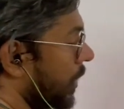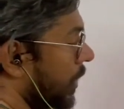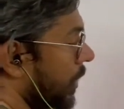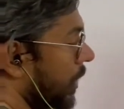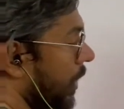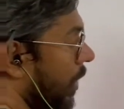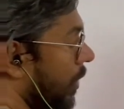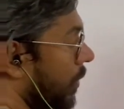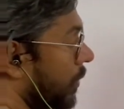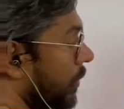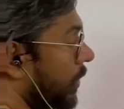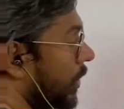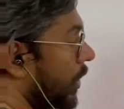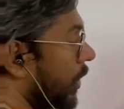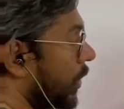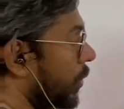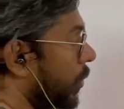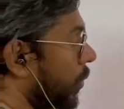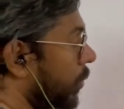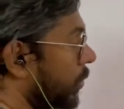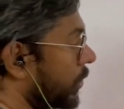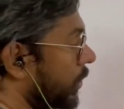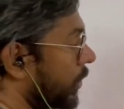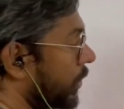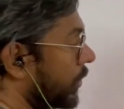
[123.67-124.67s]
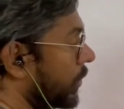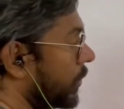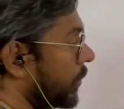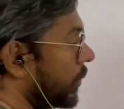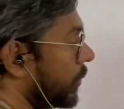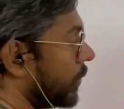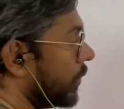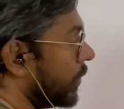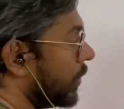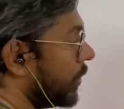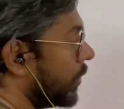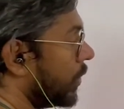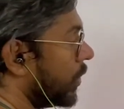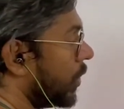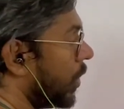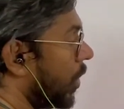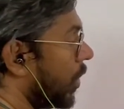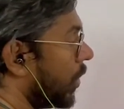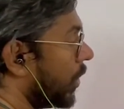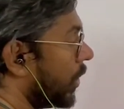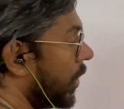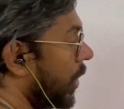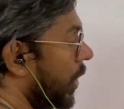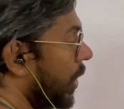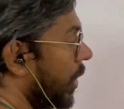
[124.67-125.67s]
Now the quotient rule,
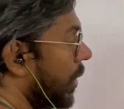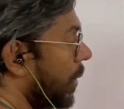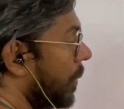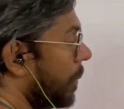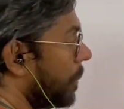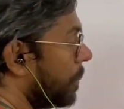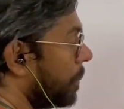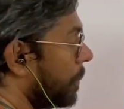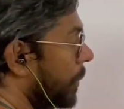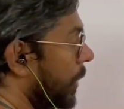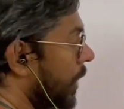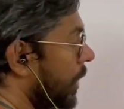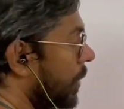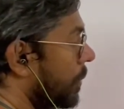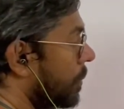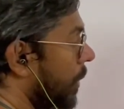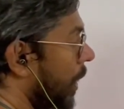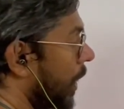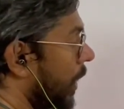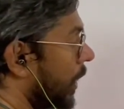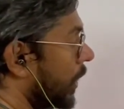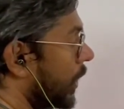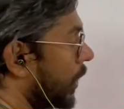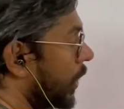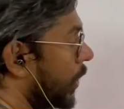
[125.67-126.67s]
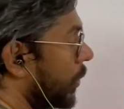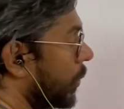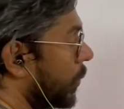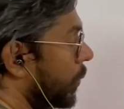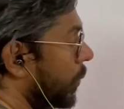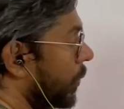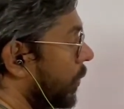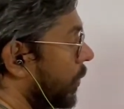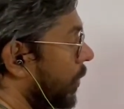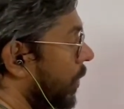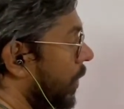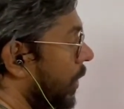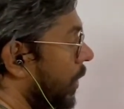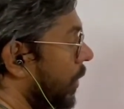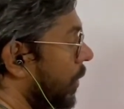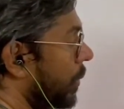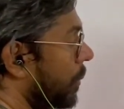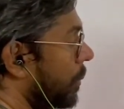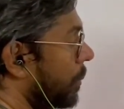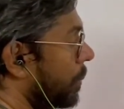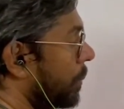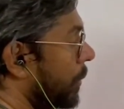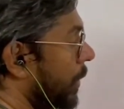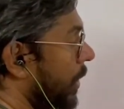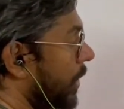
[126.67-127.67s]
log p by q
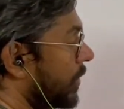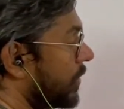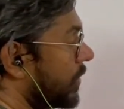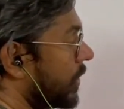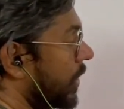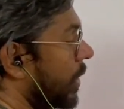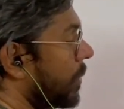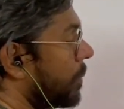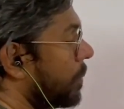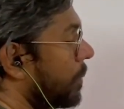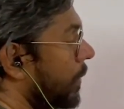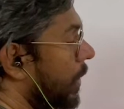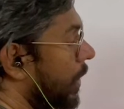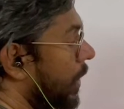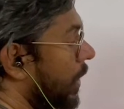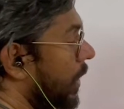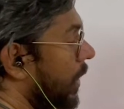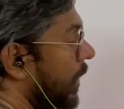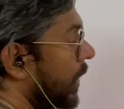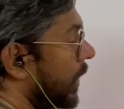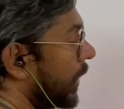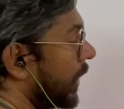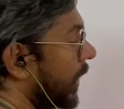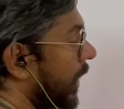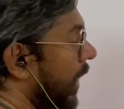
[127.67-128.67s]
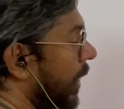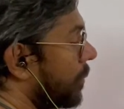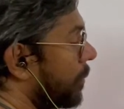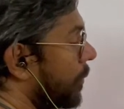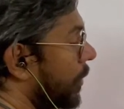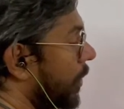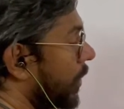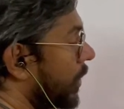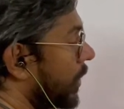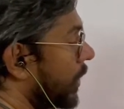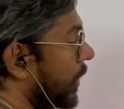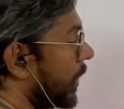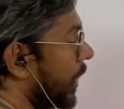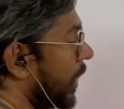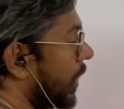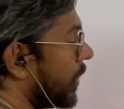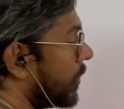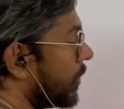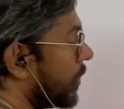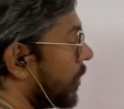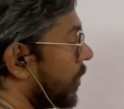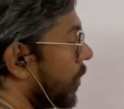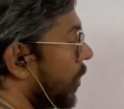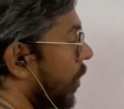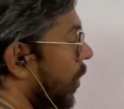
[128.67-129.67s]
base m can be written
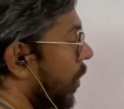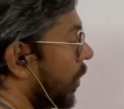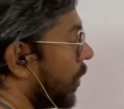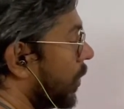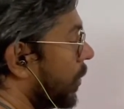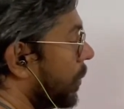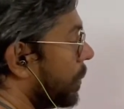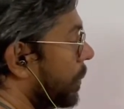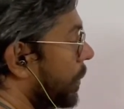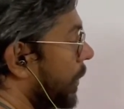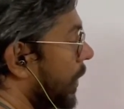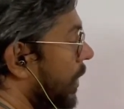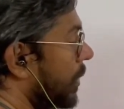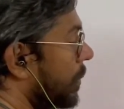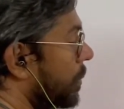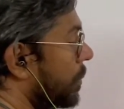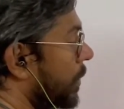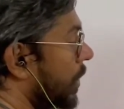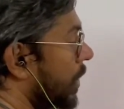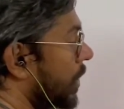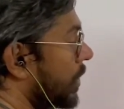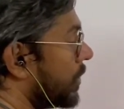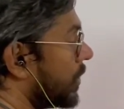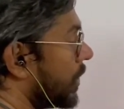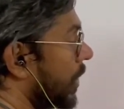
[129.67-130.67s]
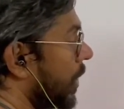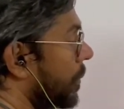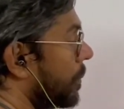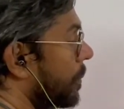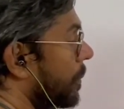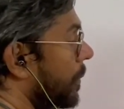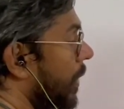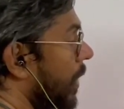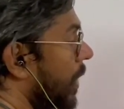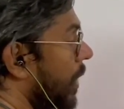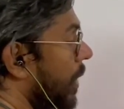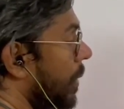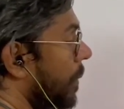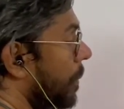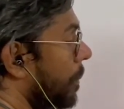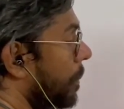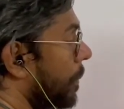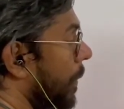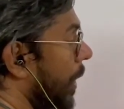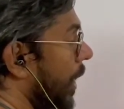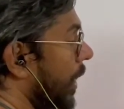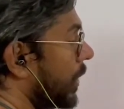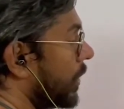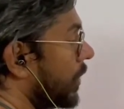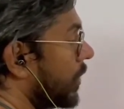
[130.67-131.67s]
as log p base m
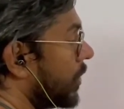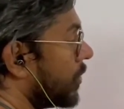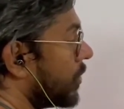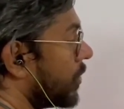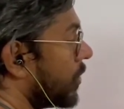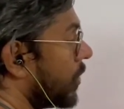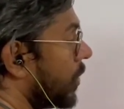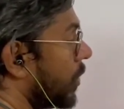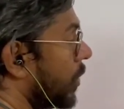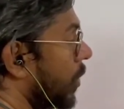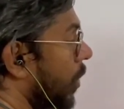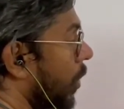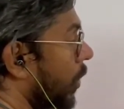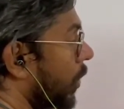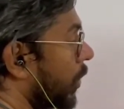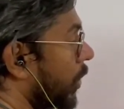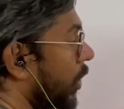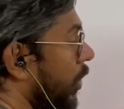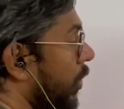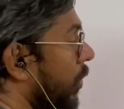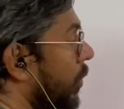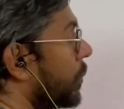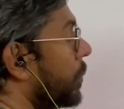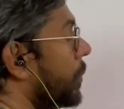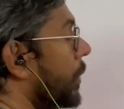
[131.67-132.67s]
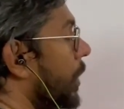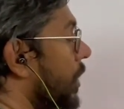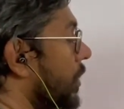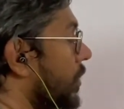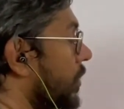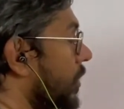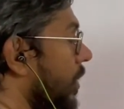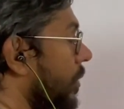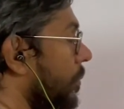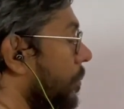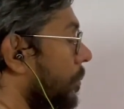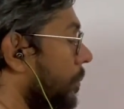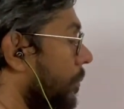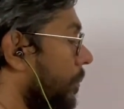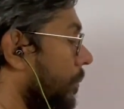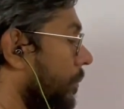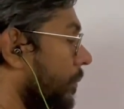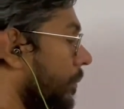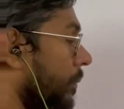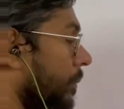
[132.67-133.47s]
minus log q base m.